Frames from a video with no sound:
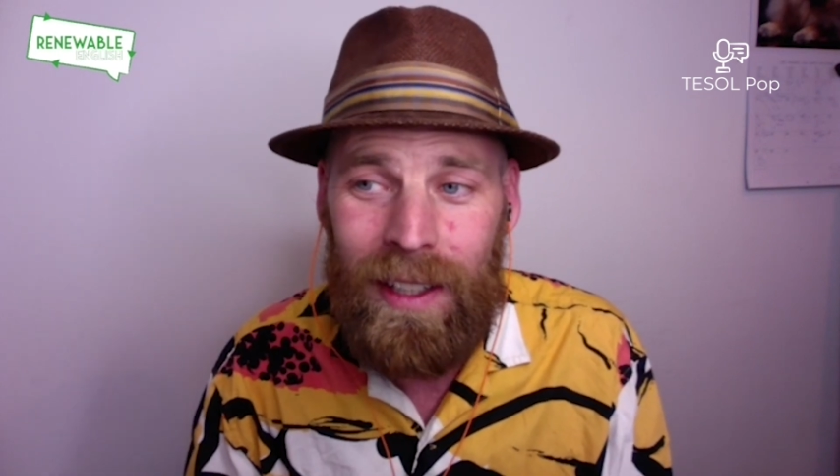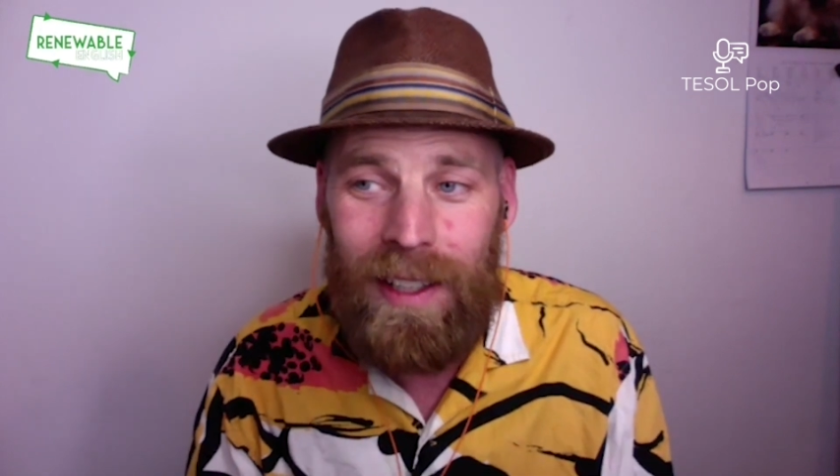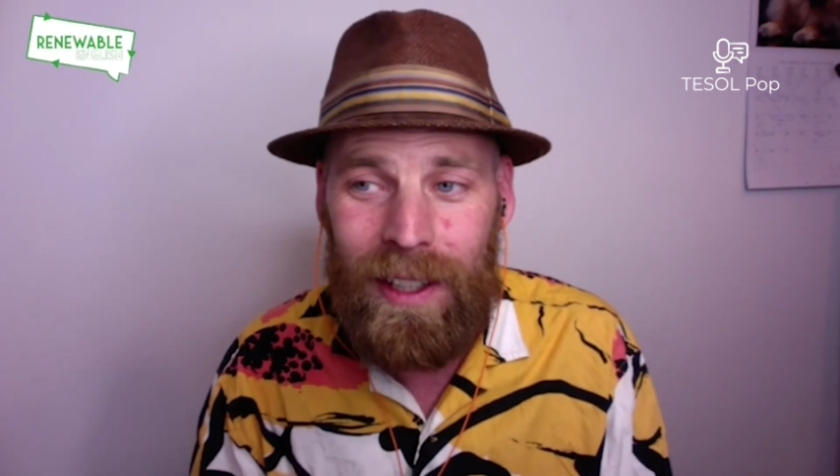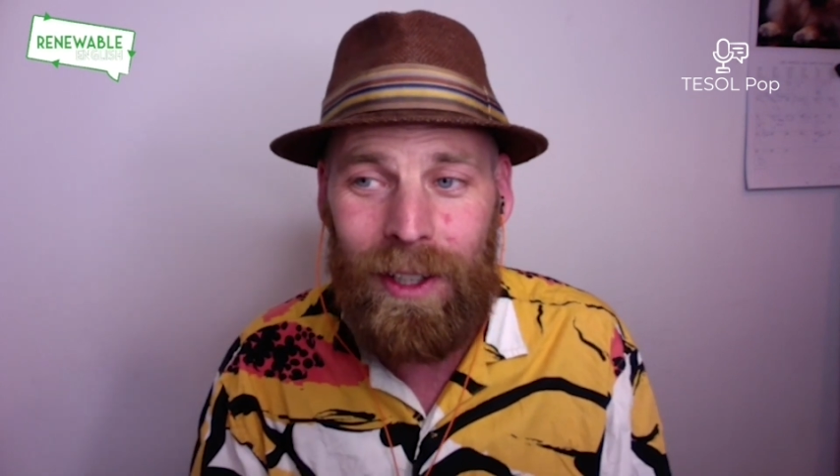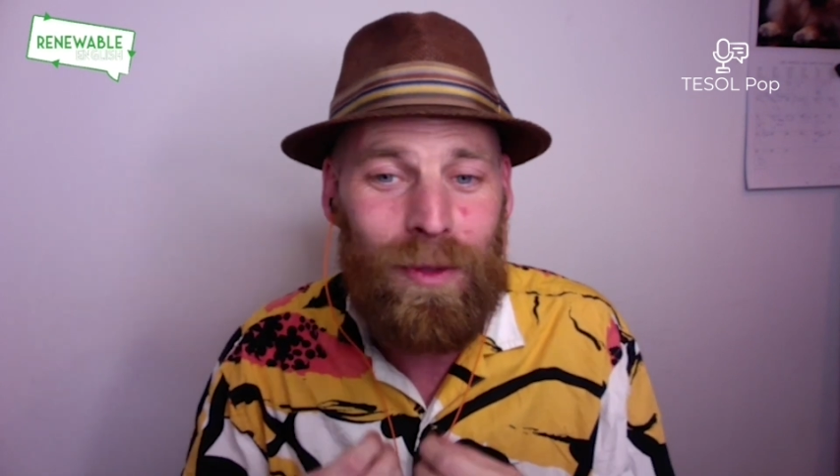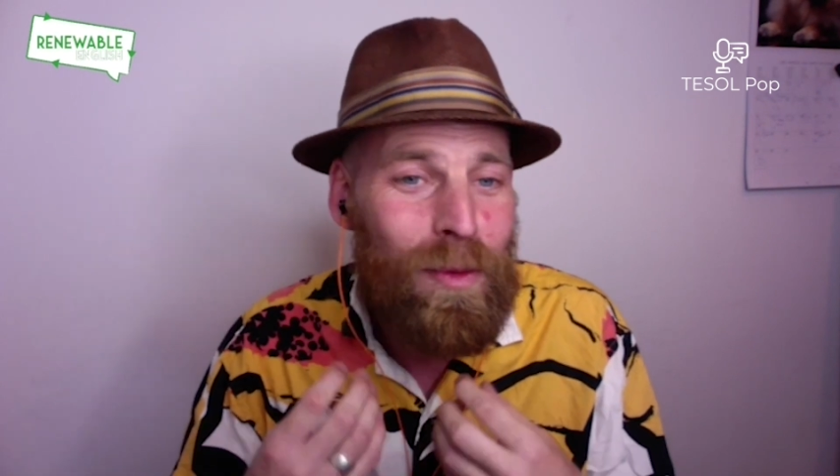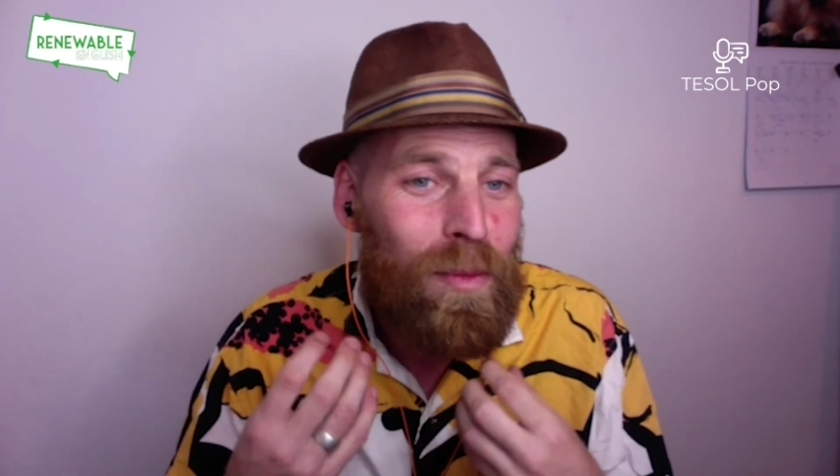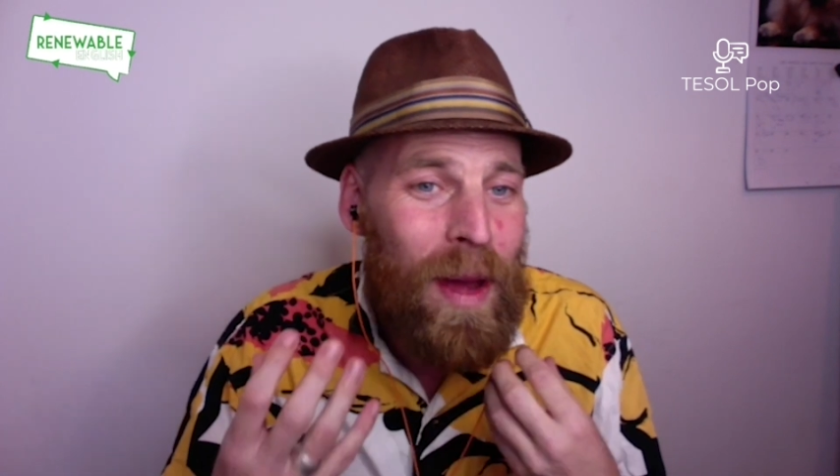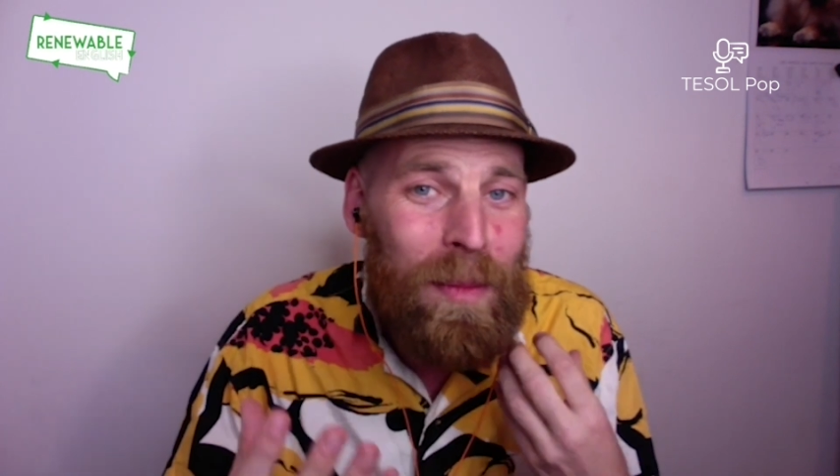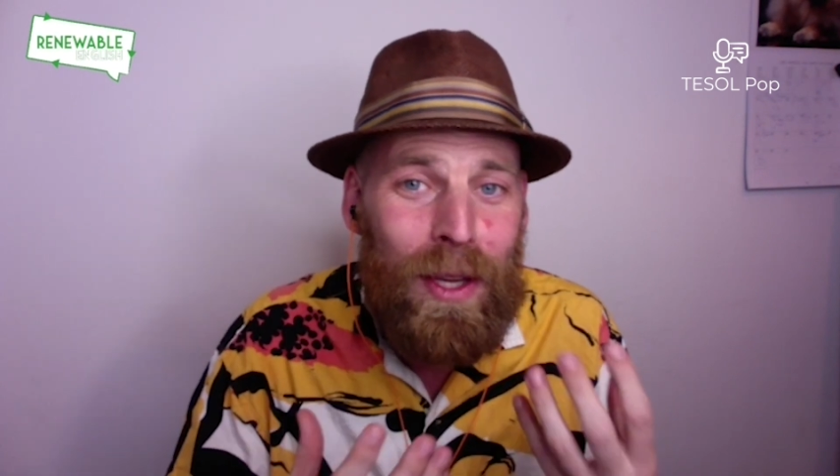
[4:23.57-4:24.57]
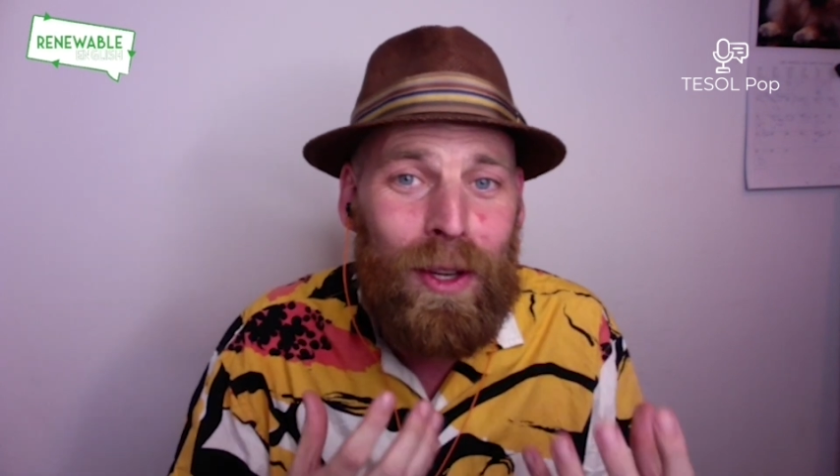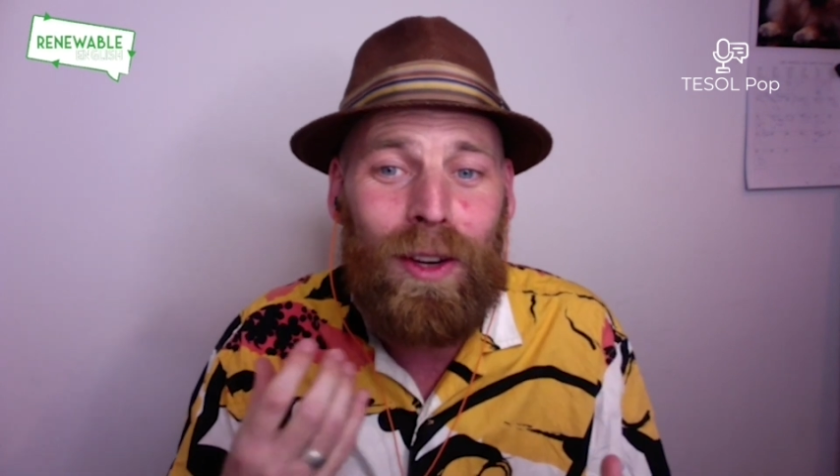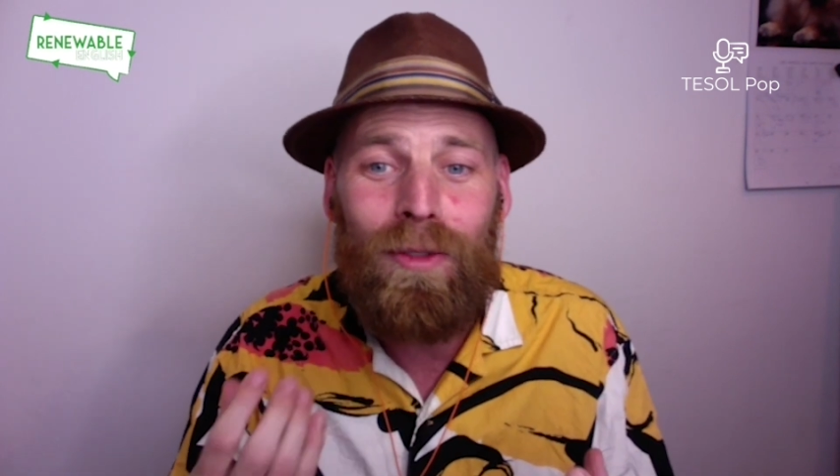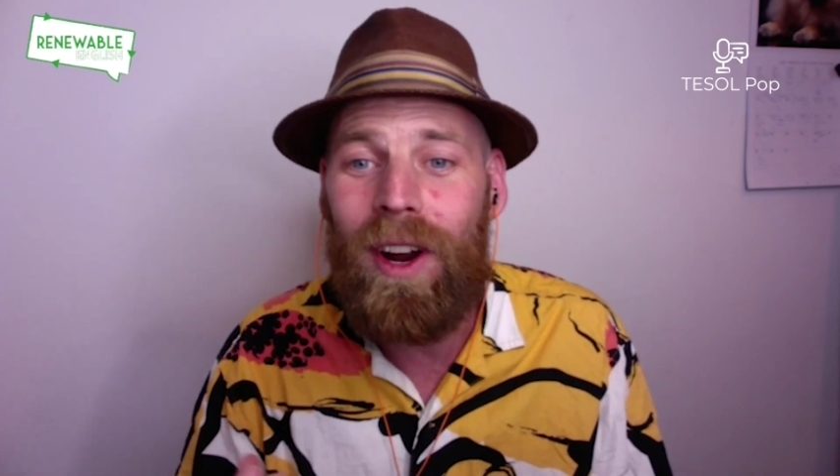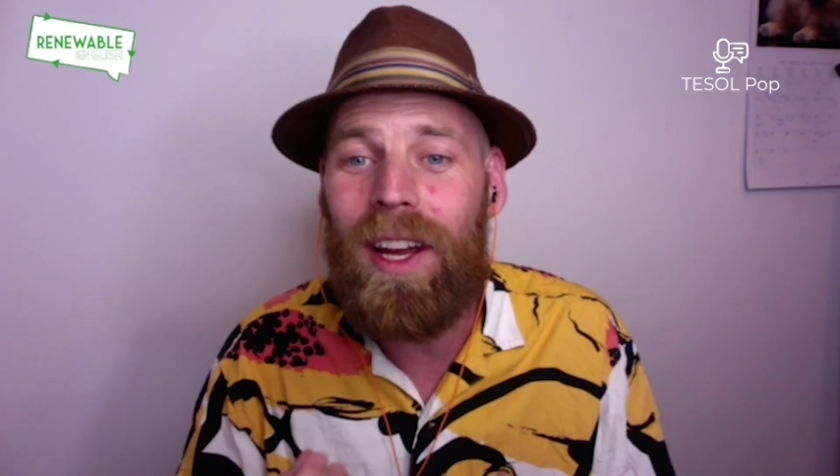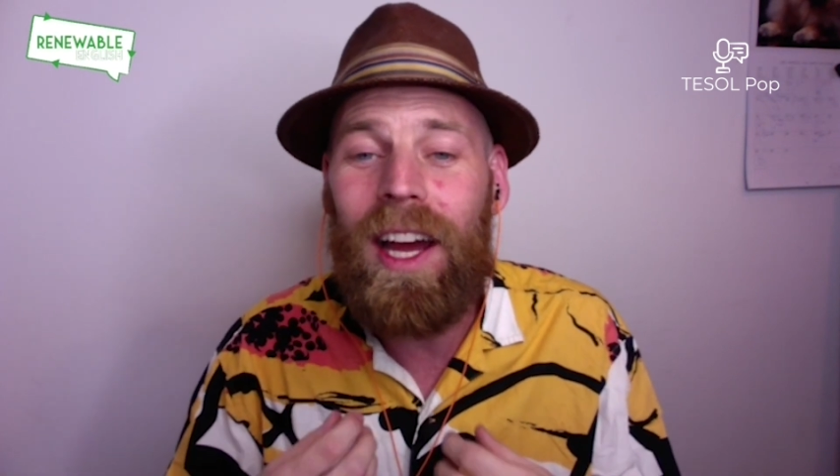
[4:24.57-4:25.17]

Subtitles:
You know, maybe you can write